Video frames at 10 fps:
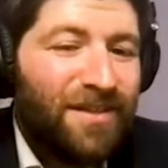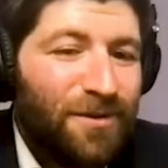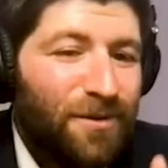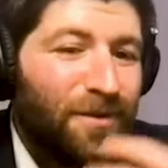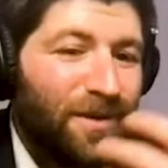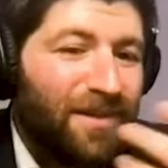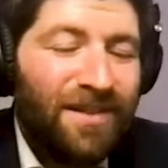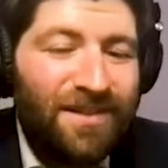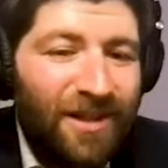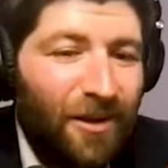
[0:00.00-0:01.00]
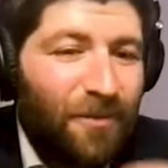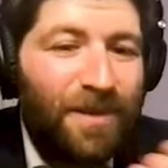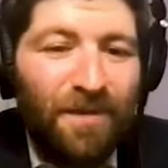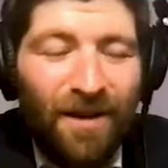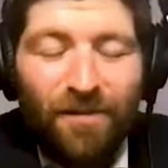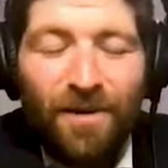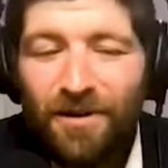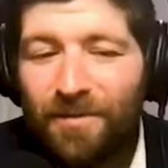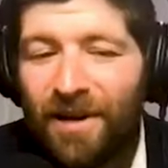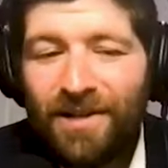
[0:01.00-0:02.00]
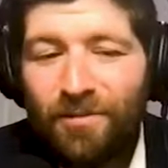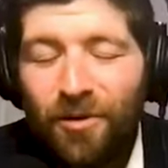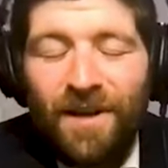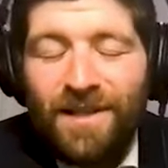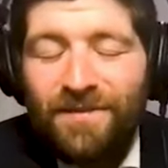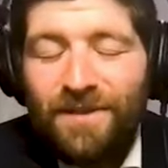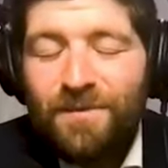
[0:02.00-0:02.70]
to do with teens to help them have a better, more positive